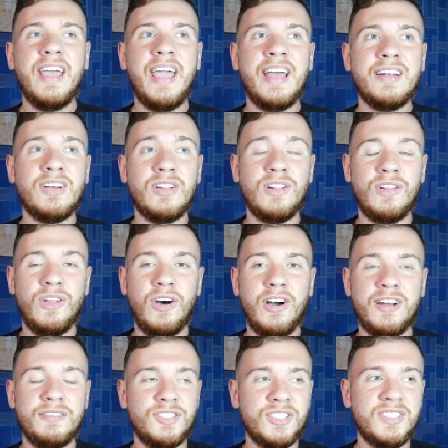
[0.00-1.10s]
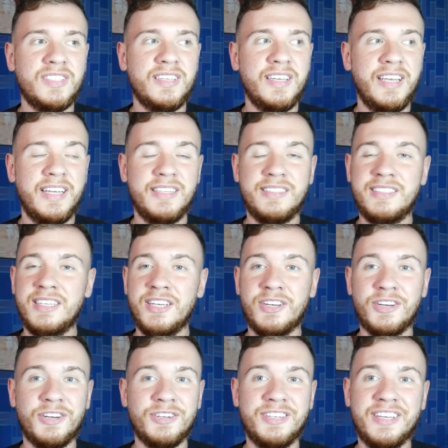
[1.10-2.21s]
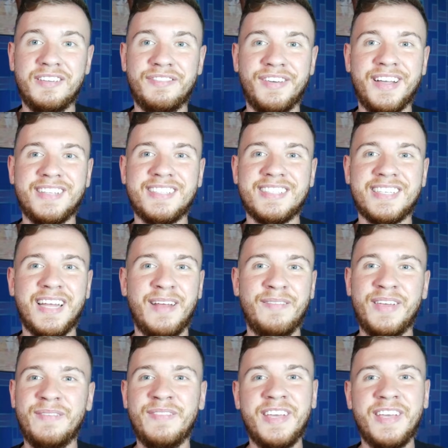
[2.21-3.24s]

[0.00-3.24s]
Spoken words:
and a lot of just interior defense is gonna be